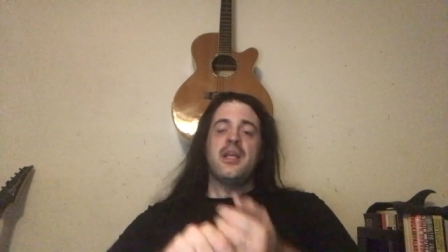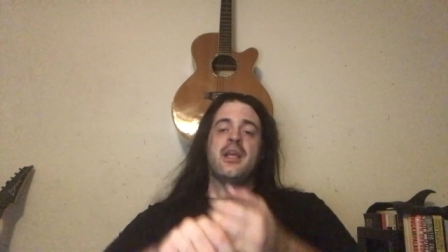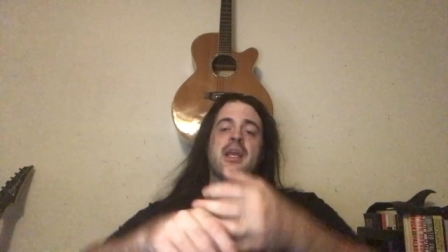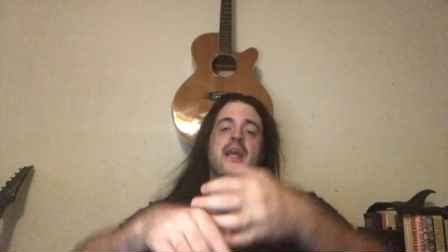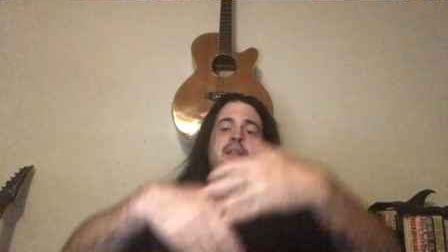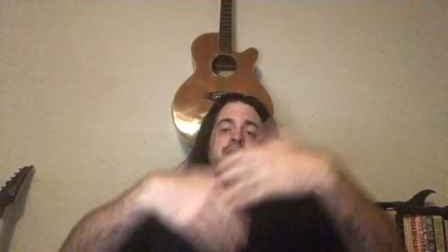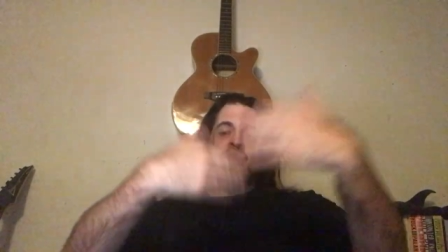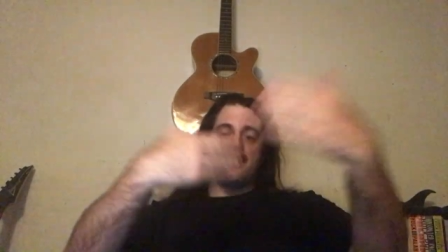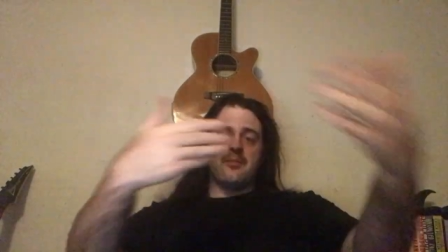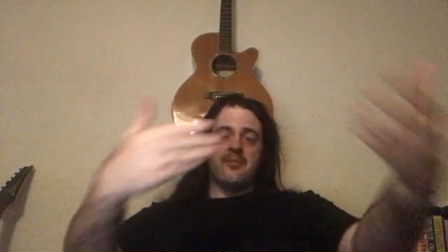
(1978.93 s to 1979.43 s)

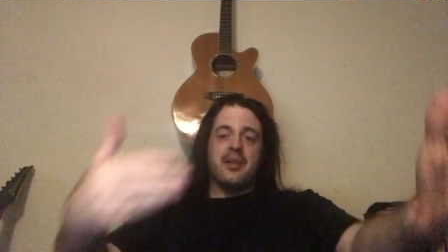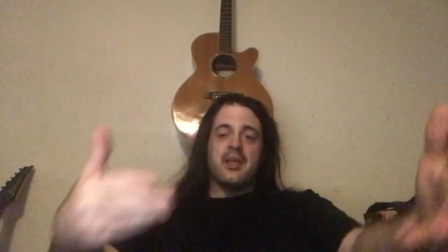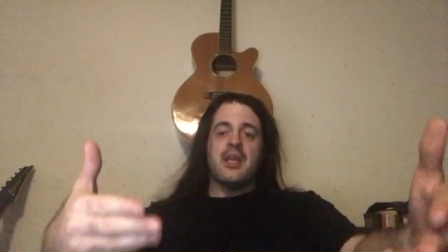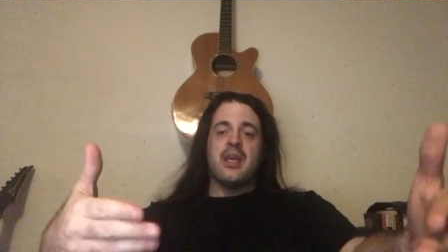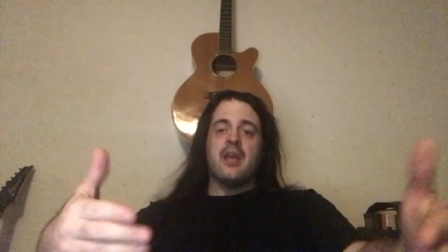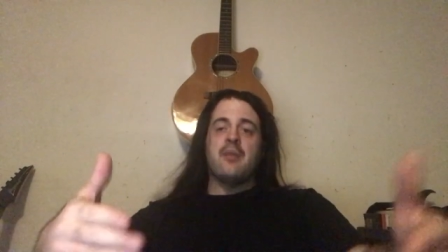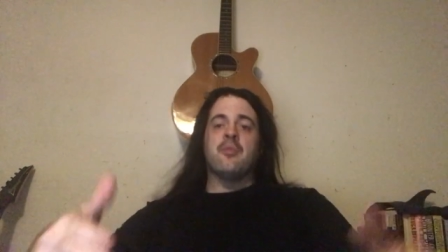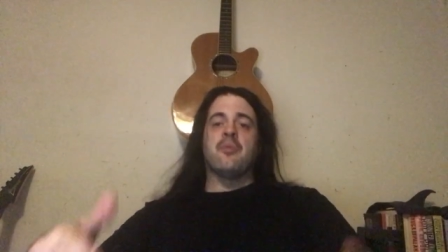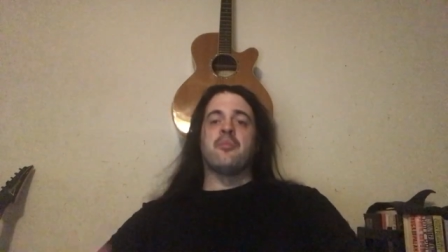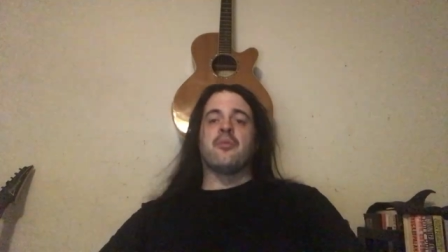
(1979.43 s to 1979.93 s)
and then
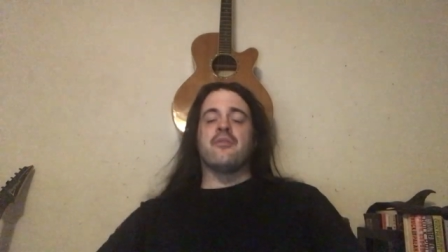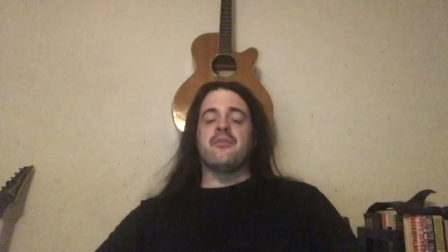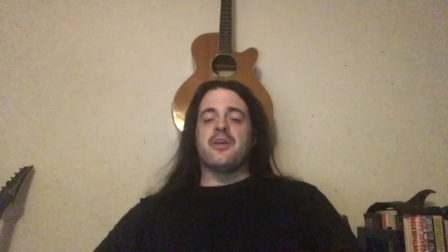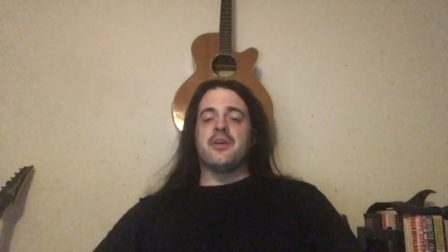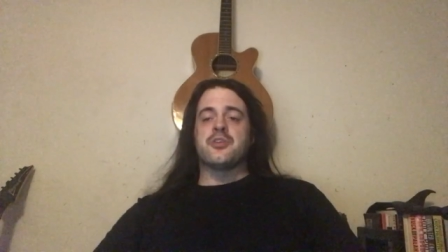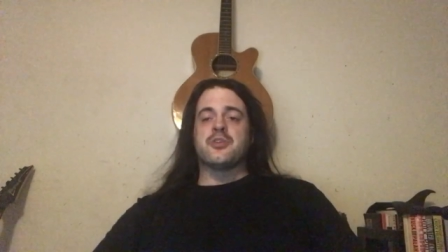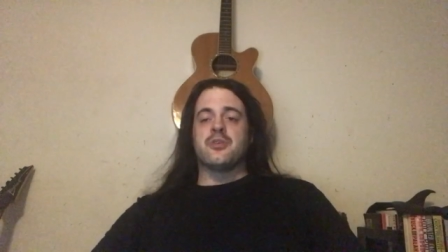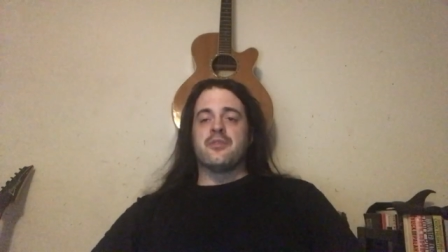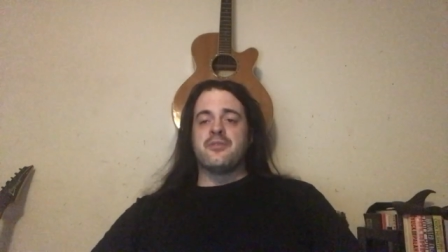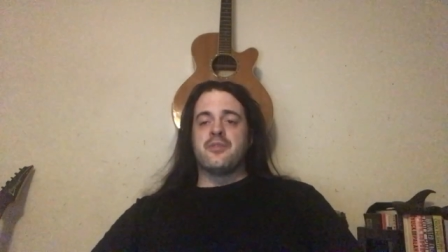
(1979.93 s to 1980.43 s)
became a
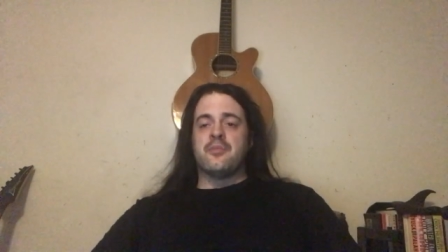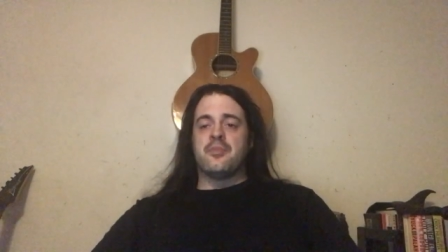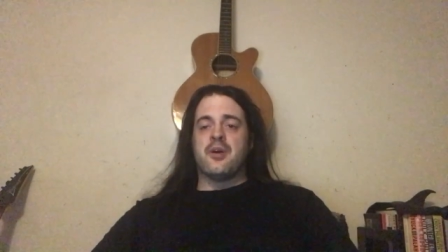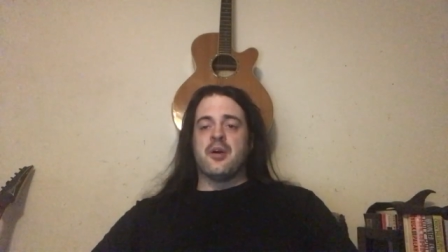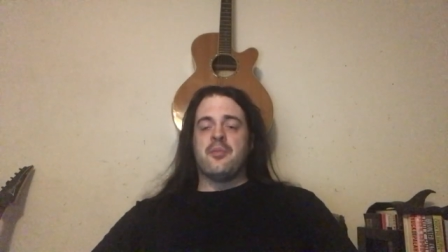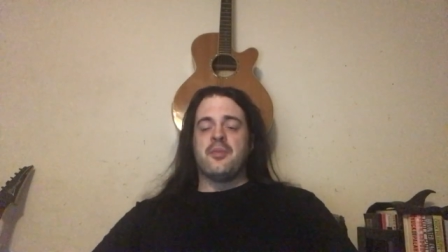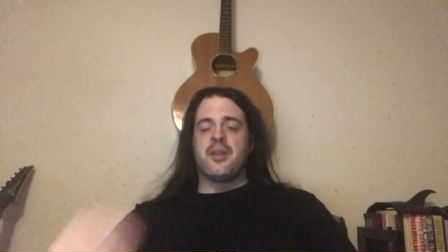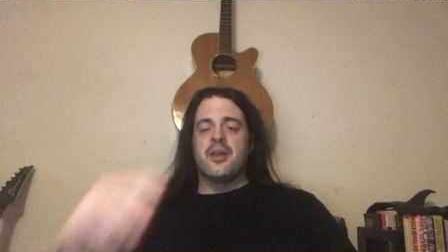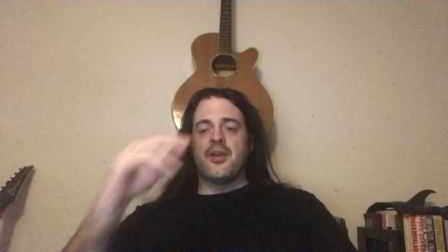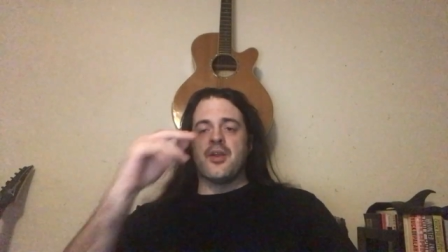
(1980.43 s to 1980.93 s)
professional
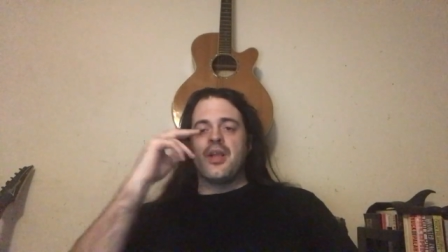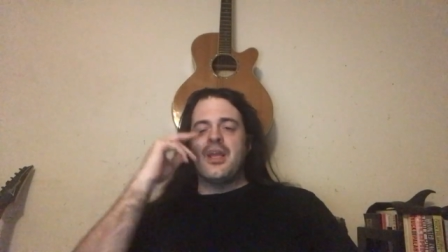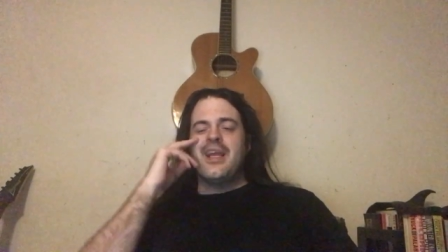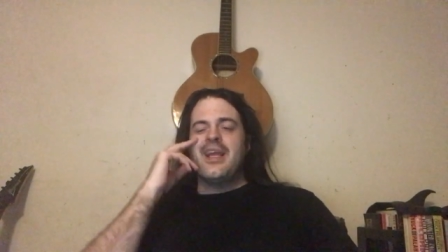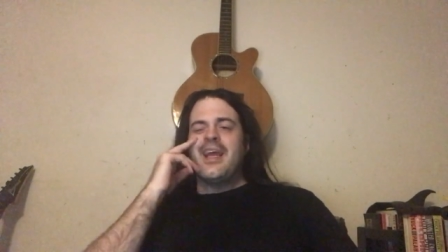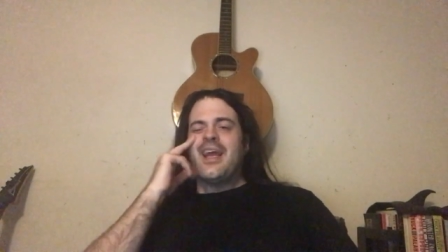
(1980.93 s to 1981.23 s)
football player.